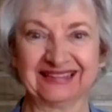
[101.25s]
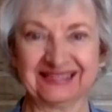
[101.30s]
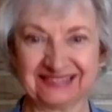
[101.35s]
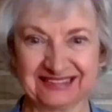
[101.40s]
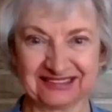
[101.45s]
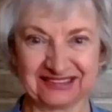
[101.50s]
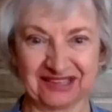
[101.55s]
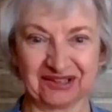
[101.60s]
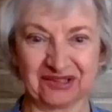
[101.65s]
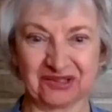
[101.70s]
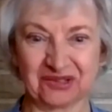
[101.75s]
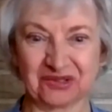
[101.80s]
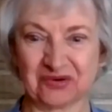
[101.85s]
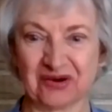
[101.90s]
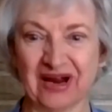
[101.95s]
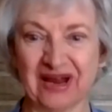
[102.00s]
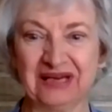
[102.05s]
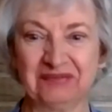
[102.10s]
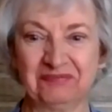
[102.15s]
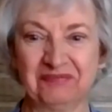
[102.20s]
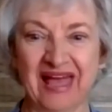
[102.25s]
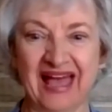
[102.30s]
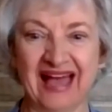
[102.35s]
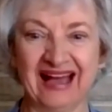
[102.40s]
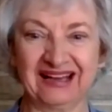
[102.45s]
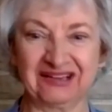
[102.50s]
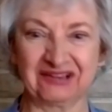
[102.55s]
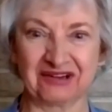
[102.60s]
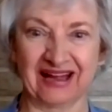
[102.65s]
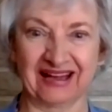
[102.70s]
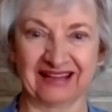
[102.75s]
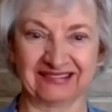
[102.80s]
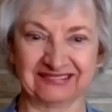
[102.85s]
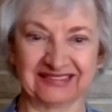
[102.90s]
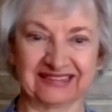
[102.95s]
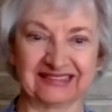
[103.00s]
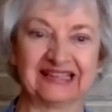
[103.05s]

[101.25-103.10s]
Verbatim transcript: this is a yes. great background.